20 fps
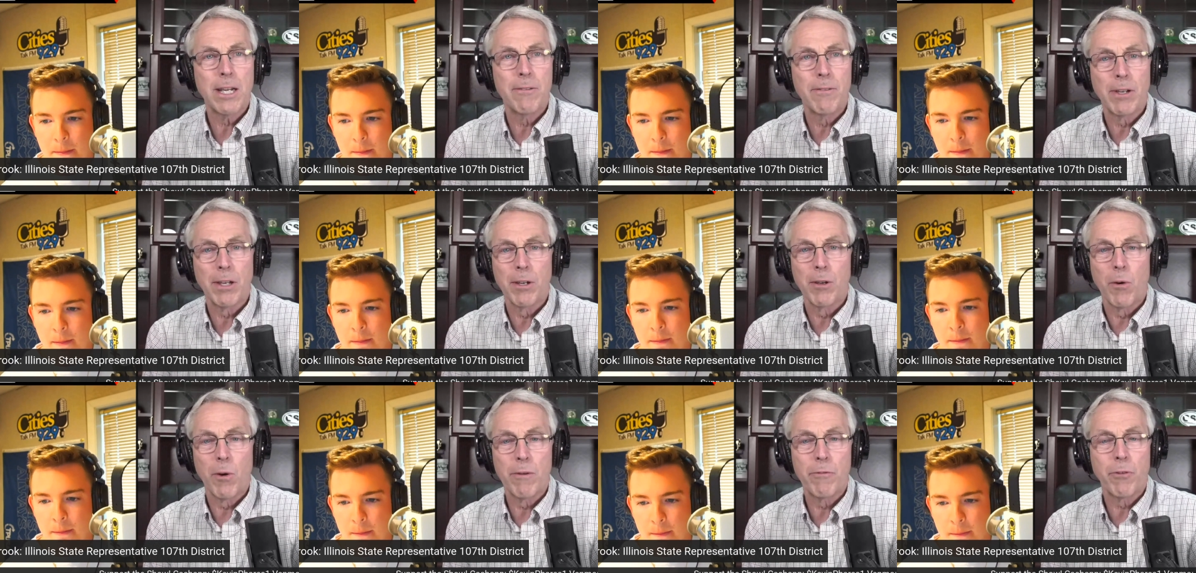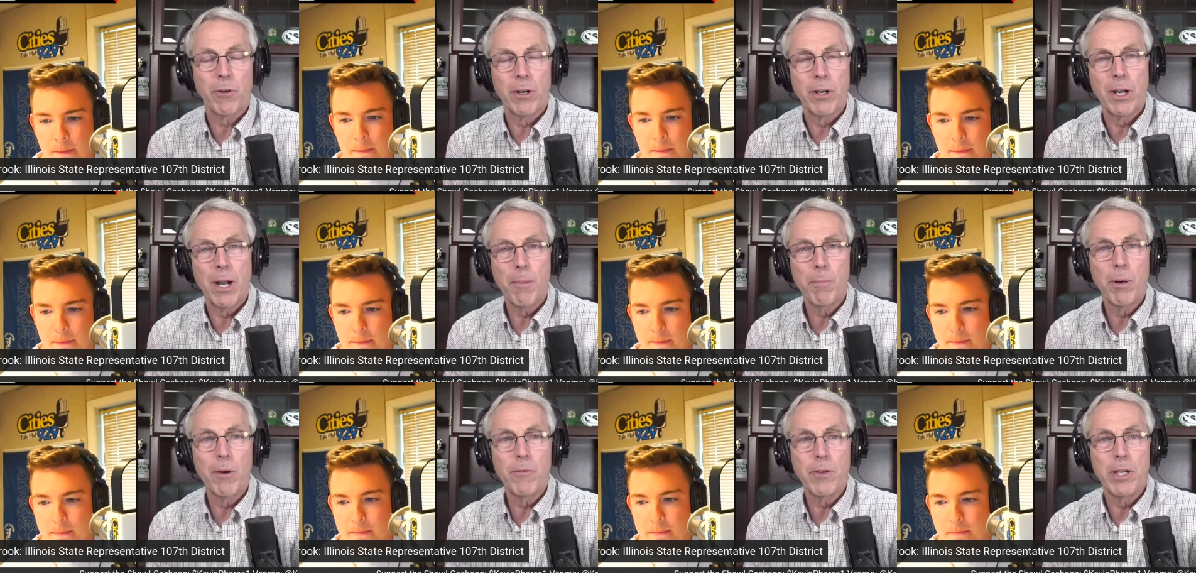Speaker 1: of Illinois for a
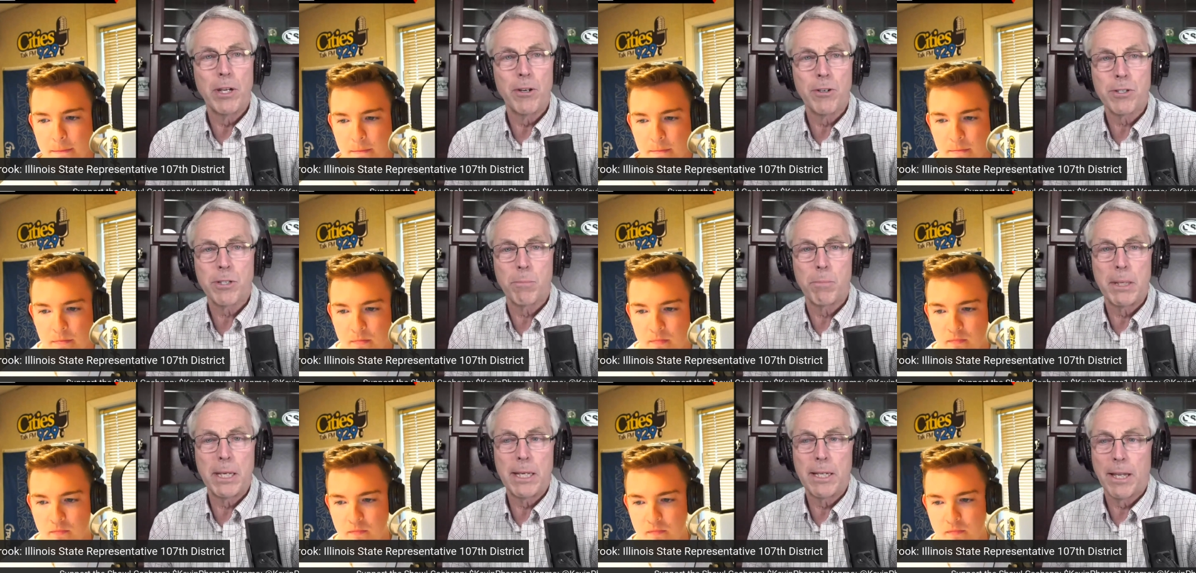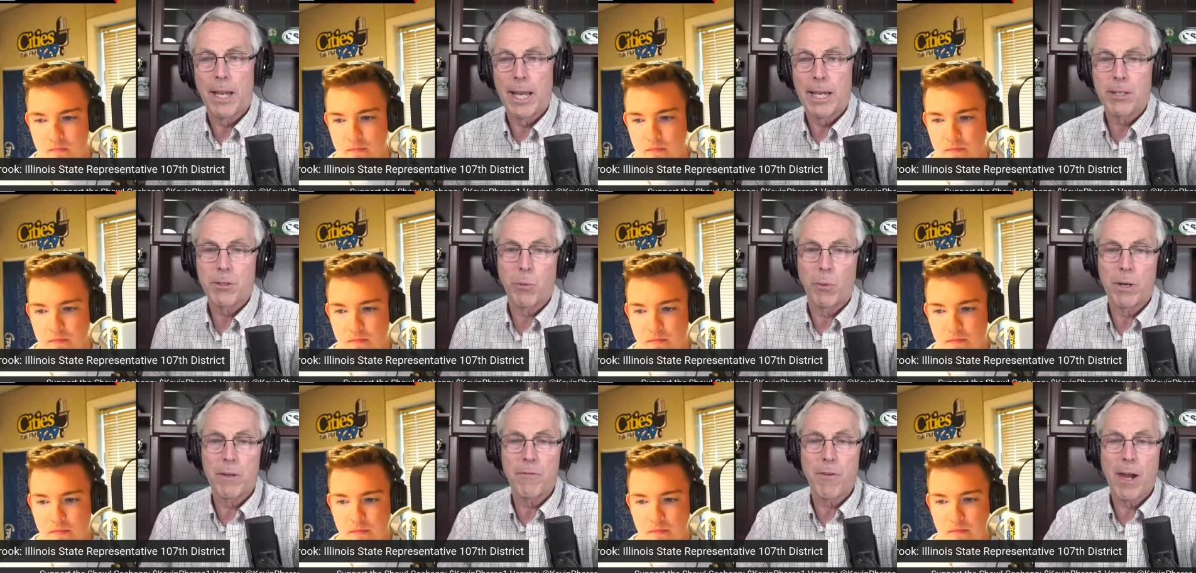number of years to be like
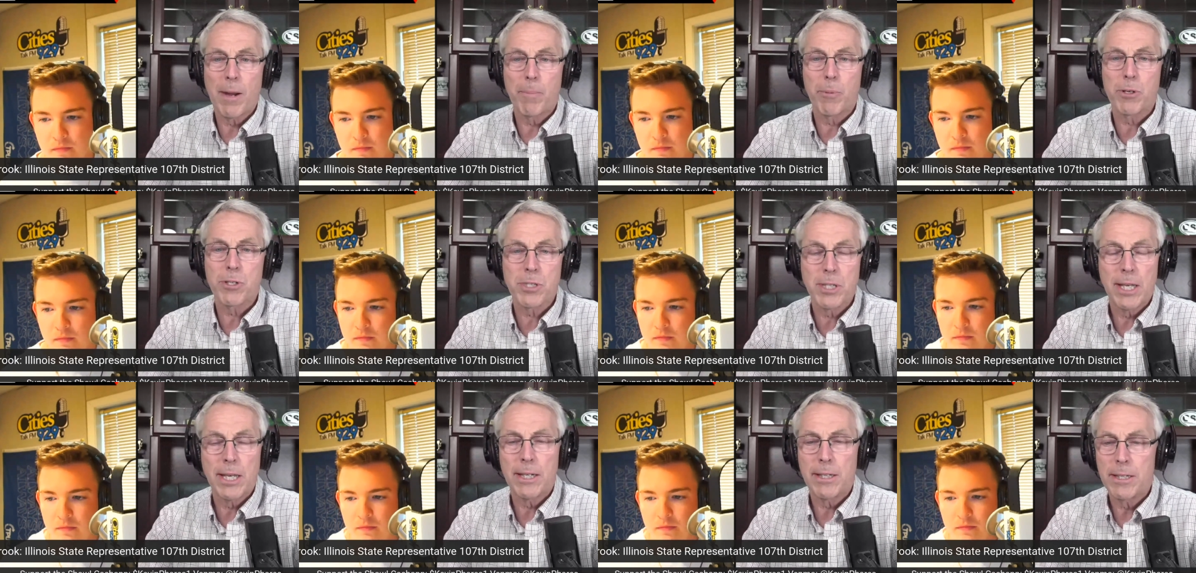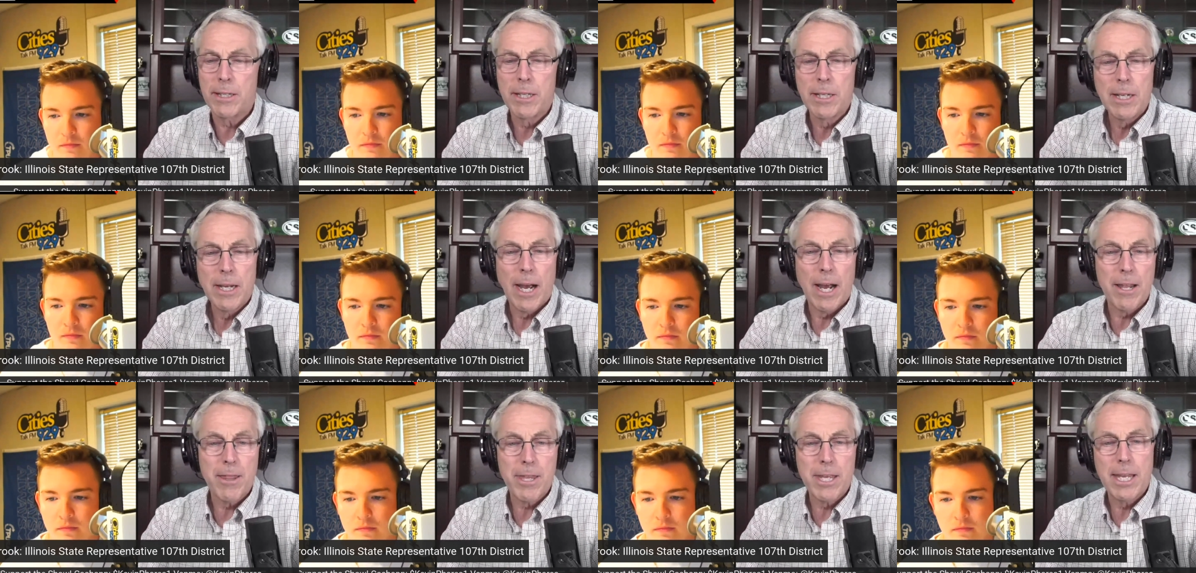25%,
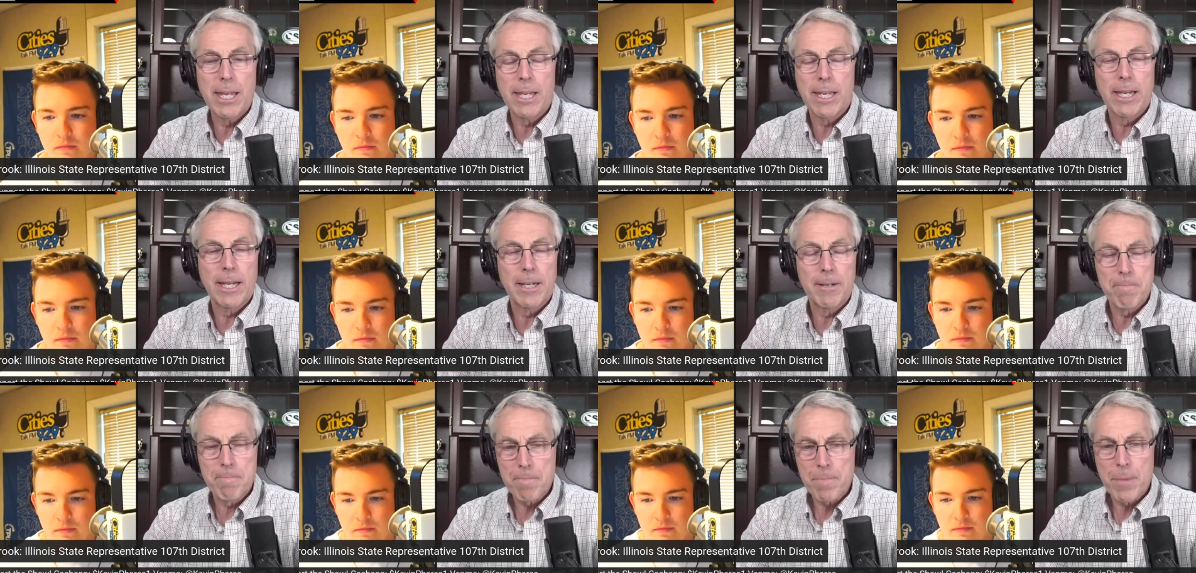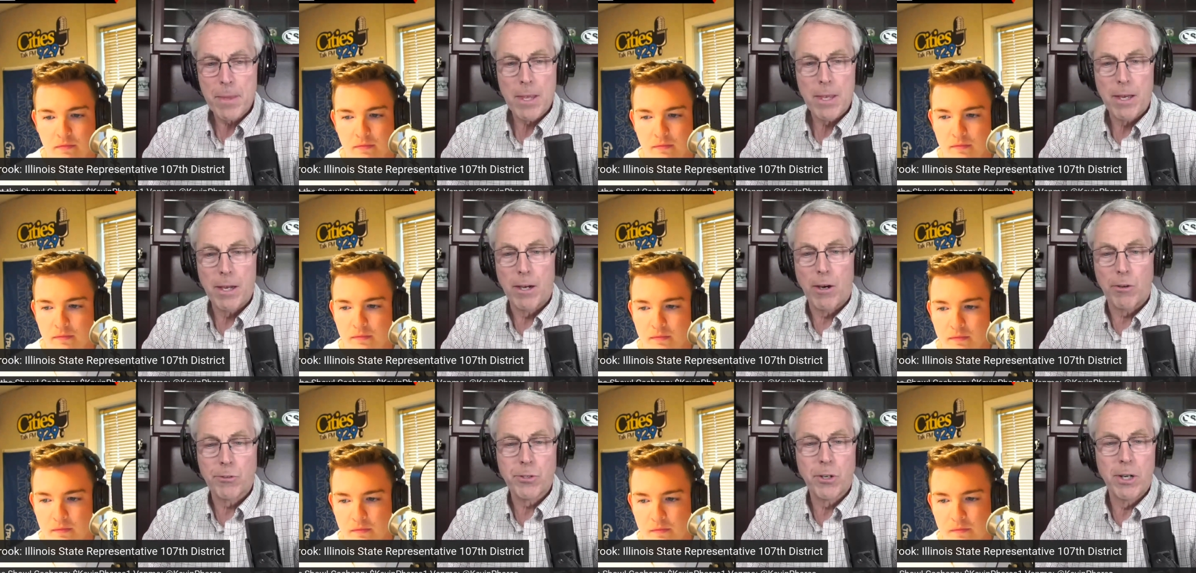I think, uh,
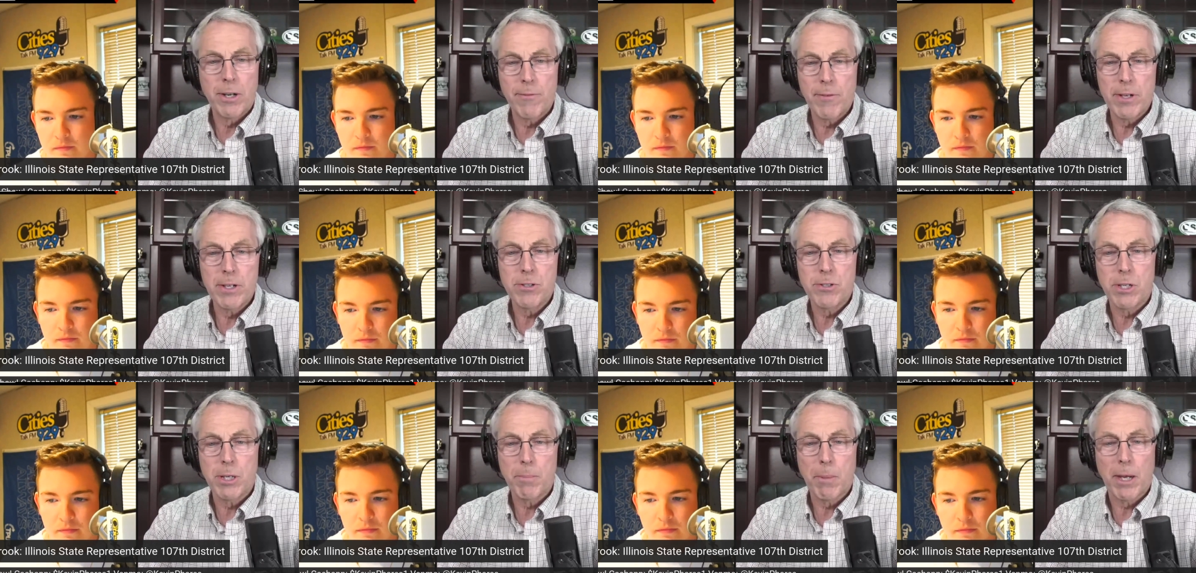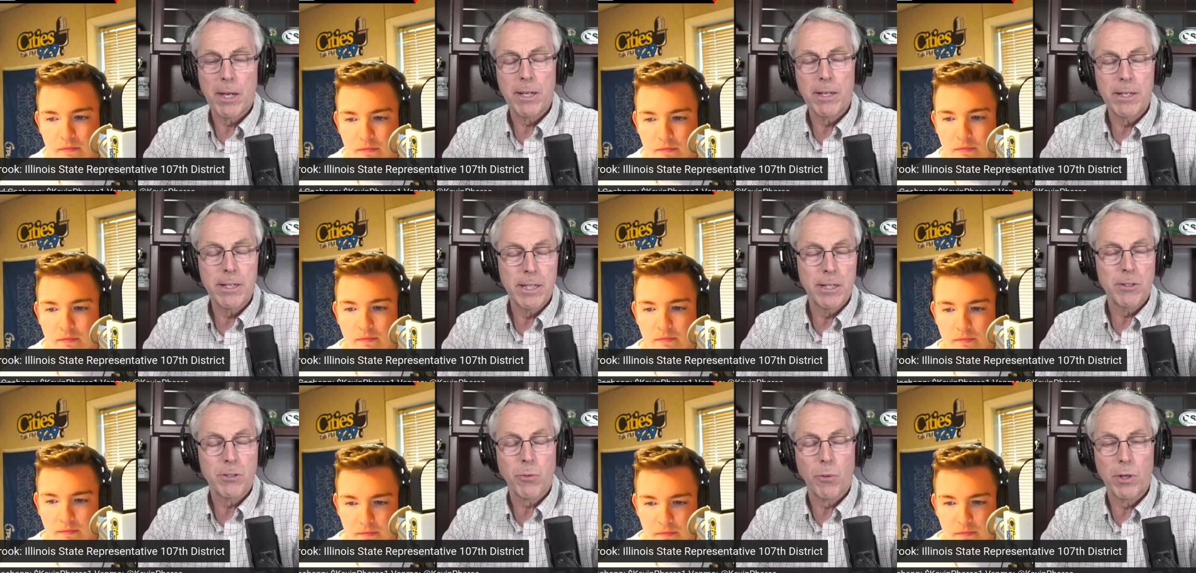alternative energy by
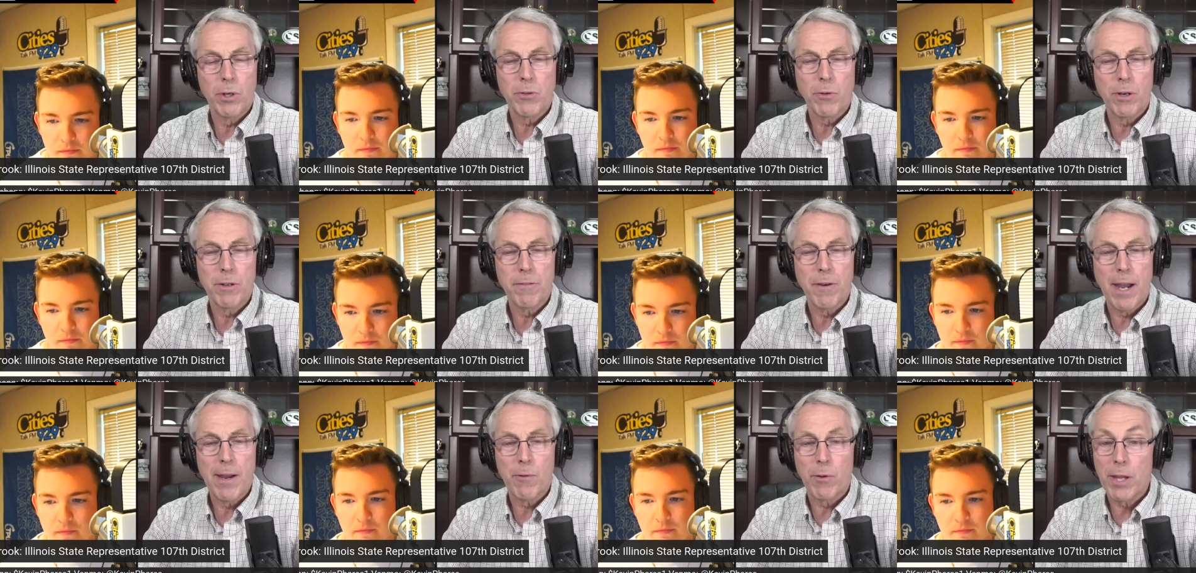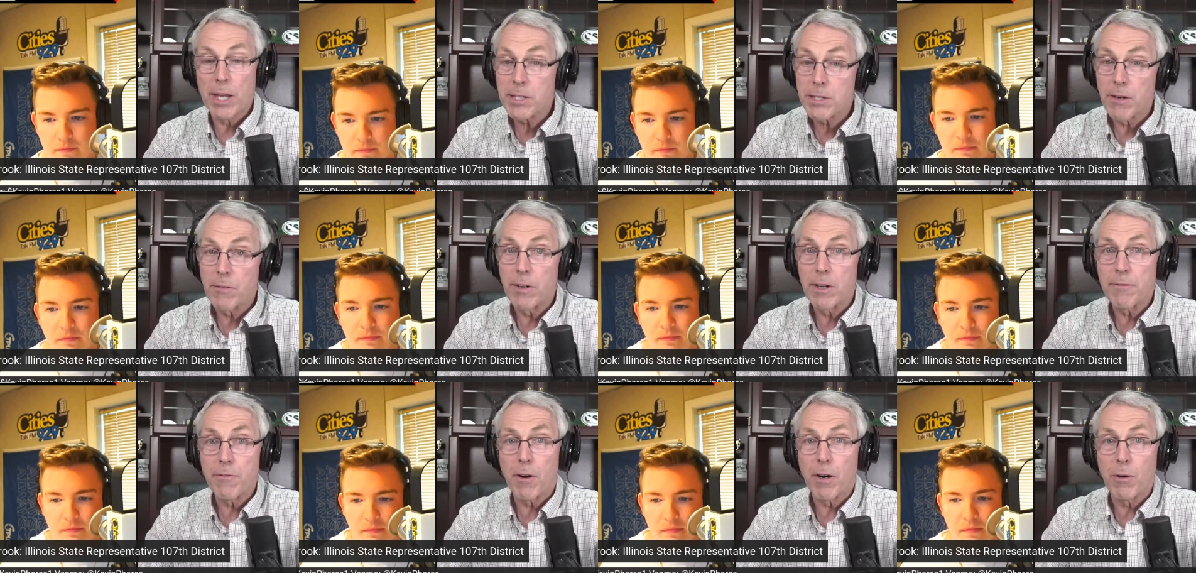year 2025. Well, that's not
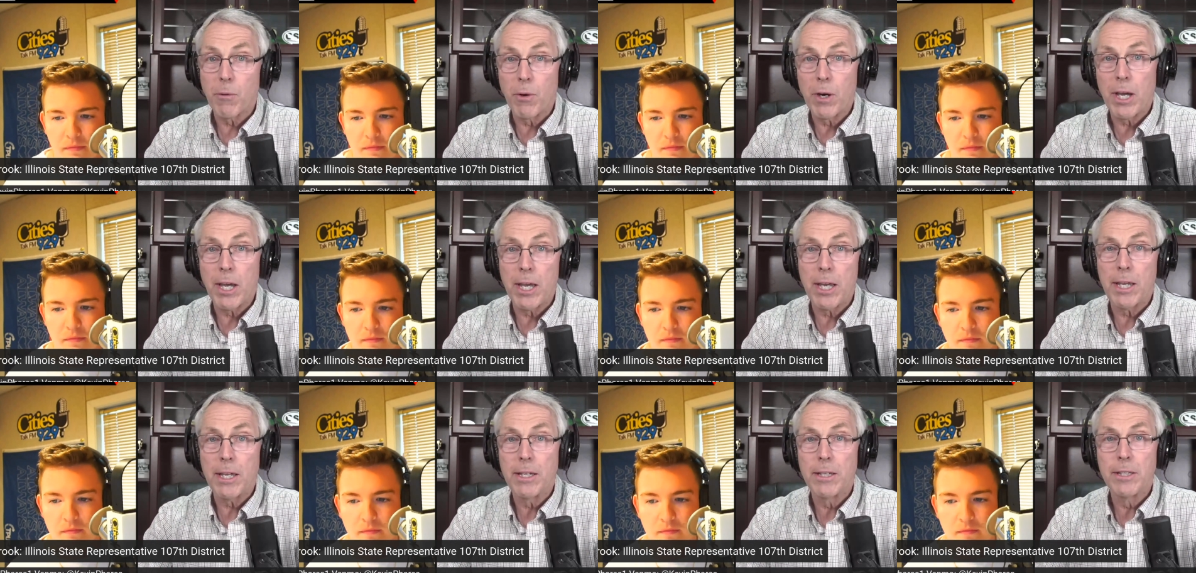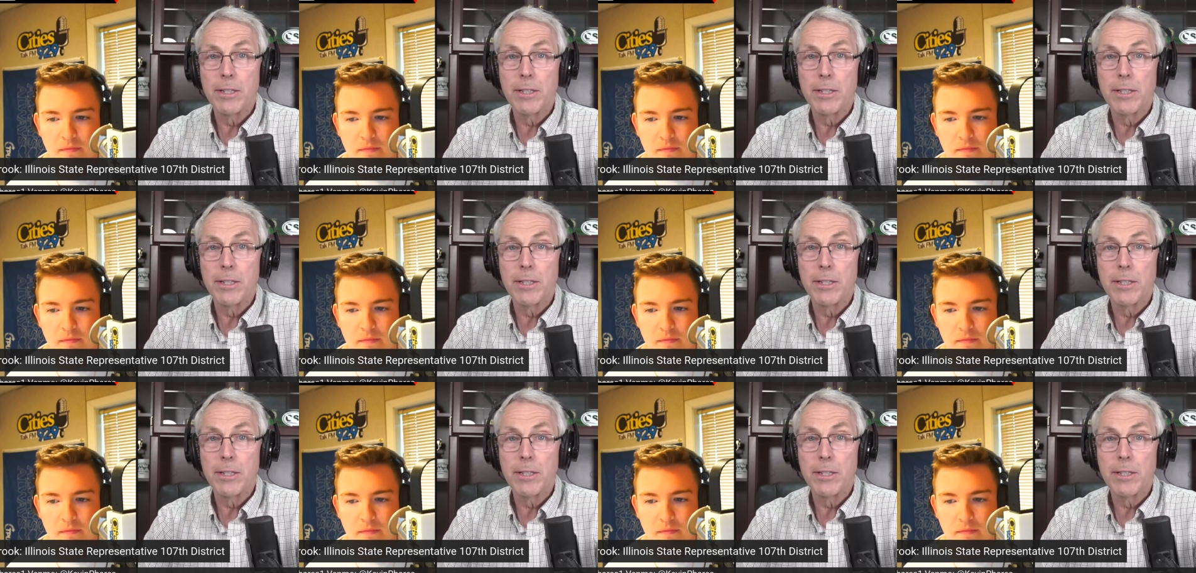very far away.